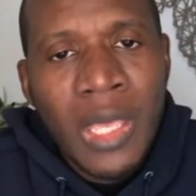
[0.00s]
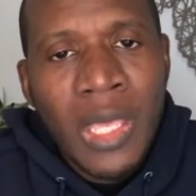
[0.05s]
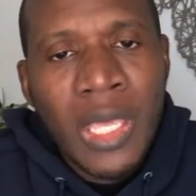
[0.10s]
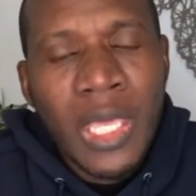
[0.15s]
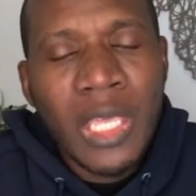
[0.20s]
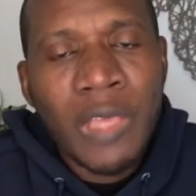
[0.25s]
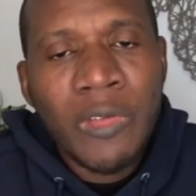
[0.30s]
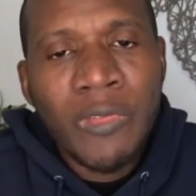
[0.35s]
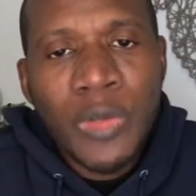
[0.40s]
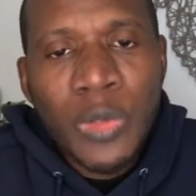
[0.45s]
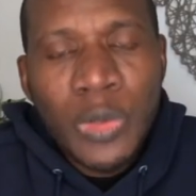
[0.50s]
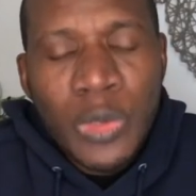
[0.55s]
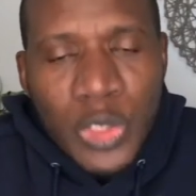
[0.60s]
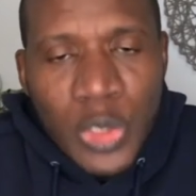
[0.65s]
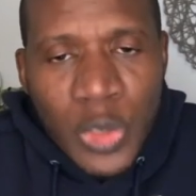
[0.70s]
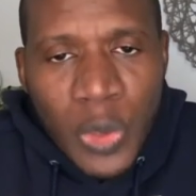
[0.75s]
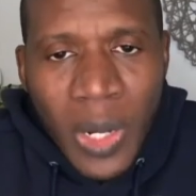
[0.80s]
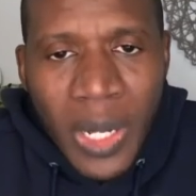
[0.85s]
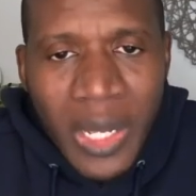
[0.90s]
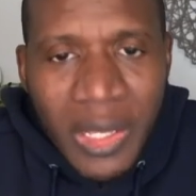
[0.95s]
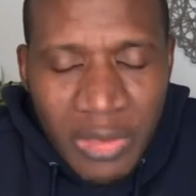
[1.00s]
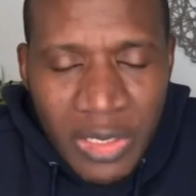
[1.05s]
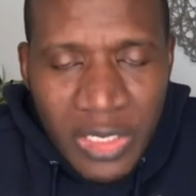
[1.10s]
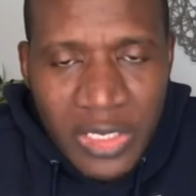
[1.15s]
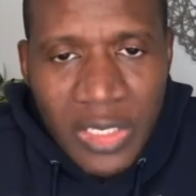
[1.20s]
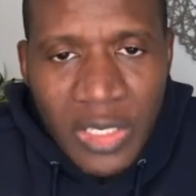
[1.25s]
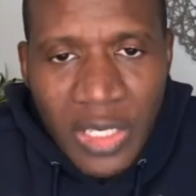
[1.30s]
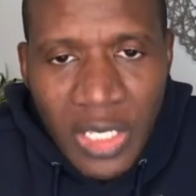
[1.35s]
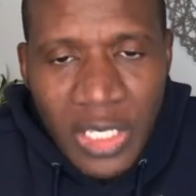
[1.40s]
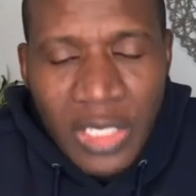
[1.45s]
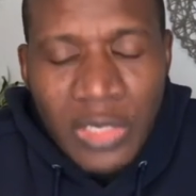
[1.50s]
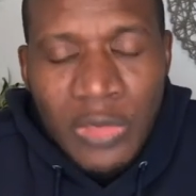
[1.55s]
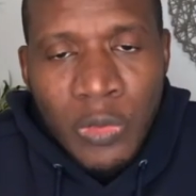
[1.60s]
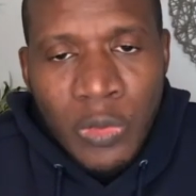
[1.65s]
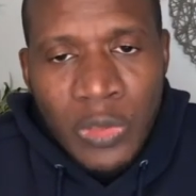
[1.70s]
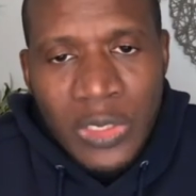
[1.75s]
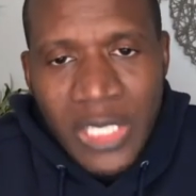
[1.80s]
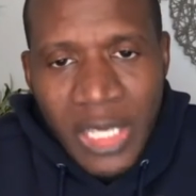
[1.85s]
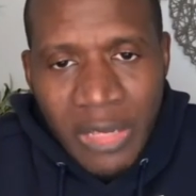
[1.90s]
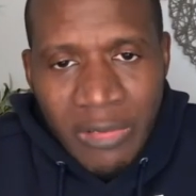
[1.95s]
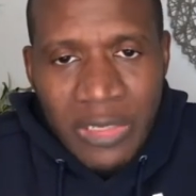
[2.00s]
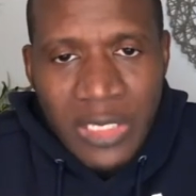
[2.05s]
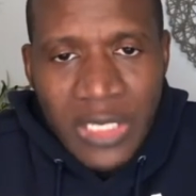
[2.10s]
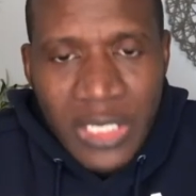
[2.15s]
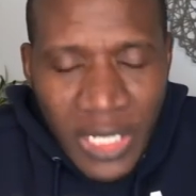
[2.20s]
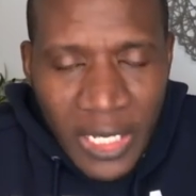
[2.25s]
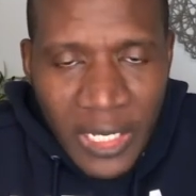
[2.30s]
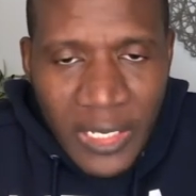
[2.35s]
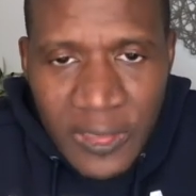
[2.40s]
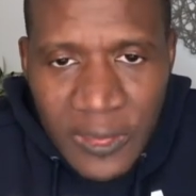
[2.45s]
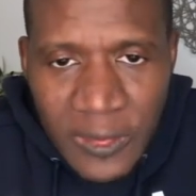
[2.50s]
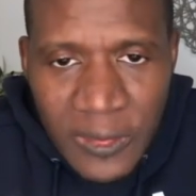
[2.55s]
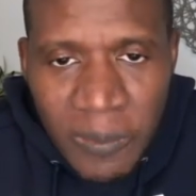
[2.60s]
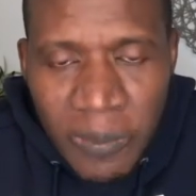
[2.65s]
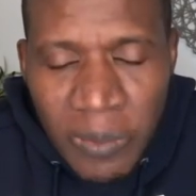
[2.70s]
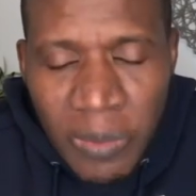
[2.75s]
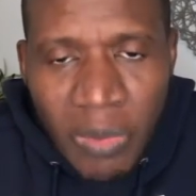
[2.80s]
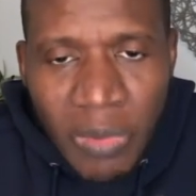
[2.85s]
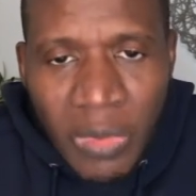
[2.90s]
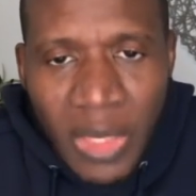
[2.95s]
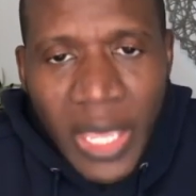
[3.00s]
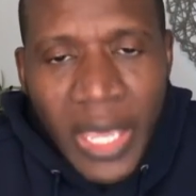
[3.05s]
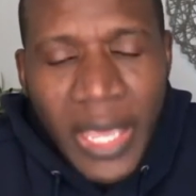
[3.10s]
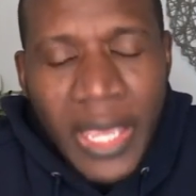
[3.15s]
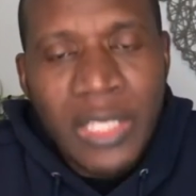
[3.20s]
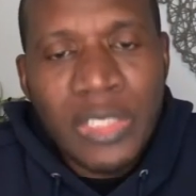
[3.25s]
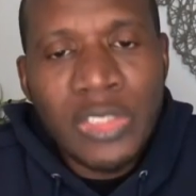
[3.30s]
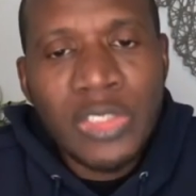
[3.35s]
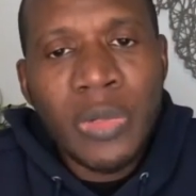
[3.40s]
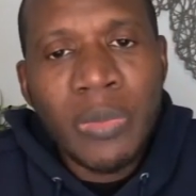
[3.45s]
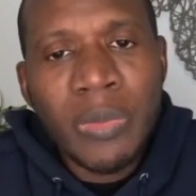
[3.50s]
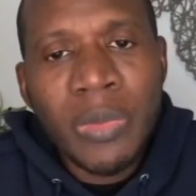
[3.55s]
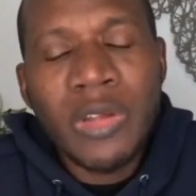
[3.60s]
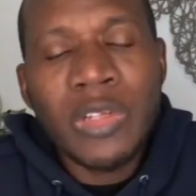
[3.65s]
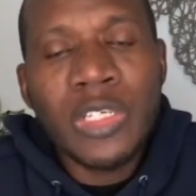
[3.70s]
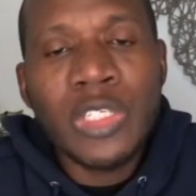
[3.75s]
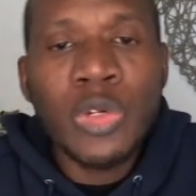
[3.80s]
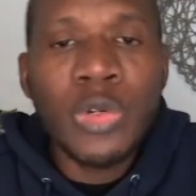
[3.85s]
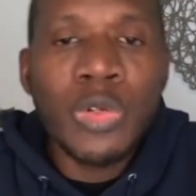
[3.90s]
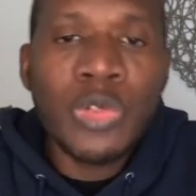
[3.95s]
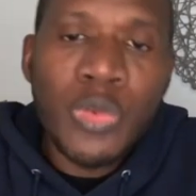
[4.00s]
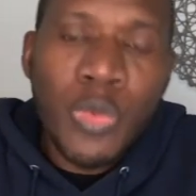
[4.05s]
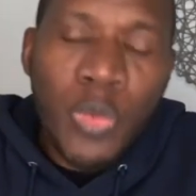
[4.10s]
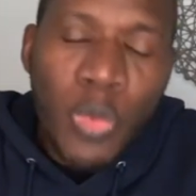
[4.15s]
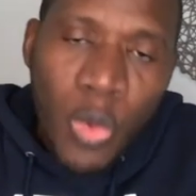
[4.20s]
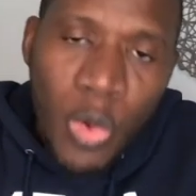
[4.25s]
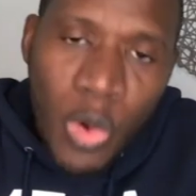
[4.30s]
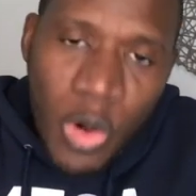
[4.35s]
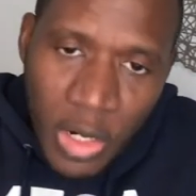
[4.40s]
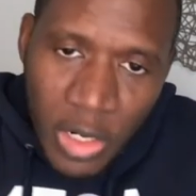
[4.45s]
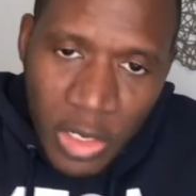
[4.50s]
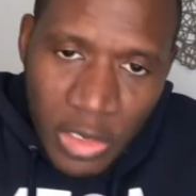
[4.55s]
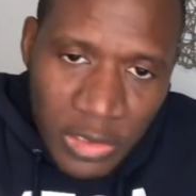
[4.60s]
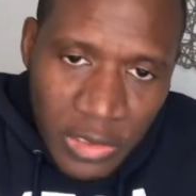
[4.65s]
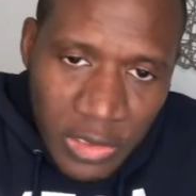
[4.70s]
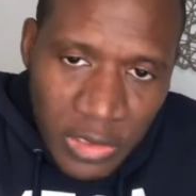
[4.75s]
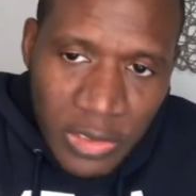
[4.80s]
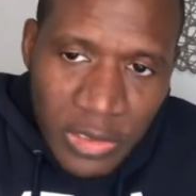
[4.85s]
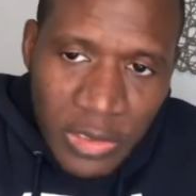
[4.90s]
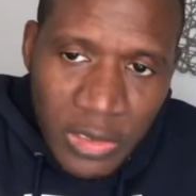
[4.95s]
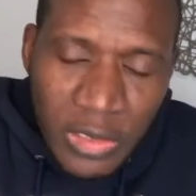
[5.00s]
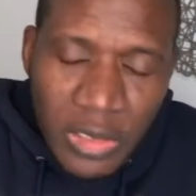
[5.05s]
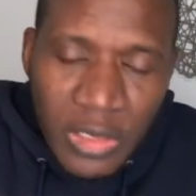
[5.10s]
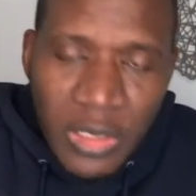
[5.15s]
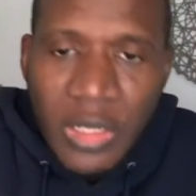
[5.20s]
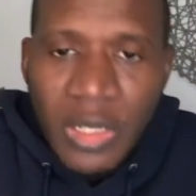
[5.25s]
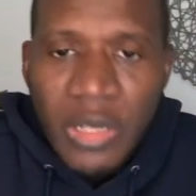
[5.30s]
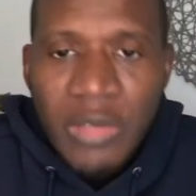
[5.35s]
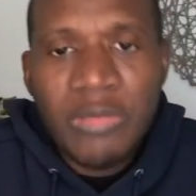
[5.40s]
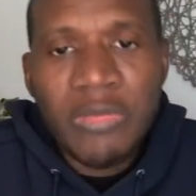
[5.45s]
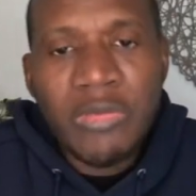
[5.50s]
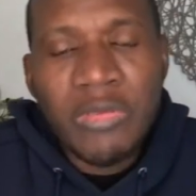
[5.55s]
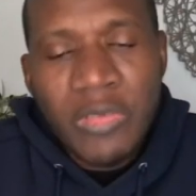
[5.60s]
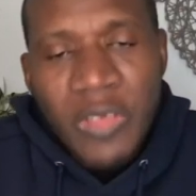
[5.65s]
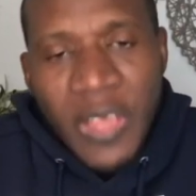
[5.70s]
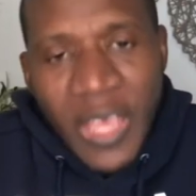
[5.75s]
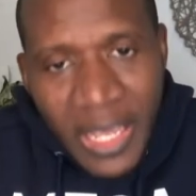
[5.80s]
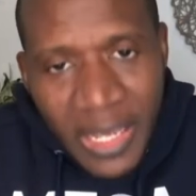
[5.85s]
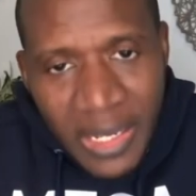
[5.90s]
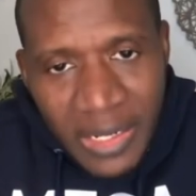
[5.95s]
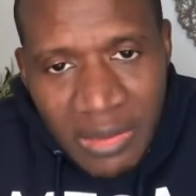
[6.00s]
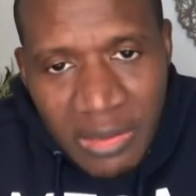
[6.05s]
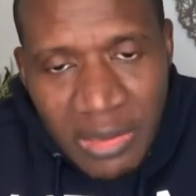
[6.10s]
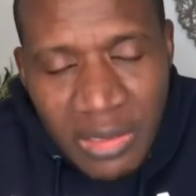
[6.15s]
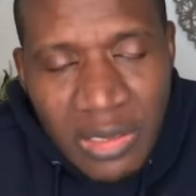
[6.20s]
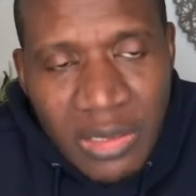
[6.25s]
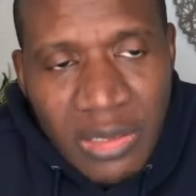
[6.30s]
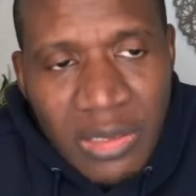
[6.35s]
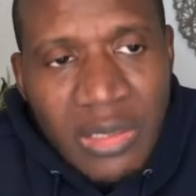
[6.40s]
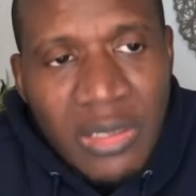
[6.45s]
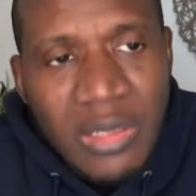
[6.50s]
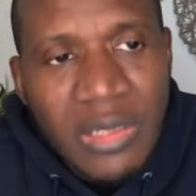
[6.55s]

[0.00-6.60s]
If you try these things for 7 days and your marriage goes worse, then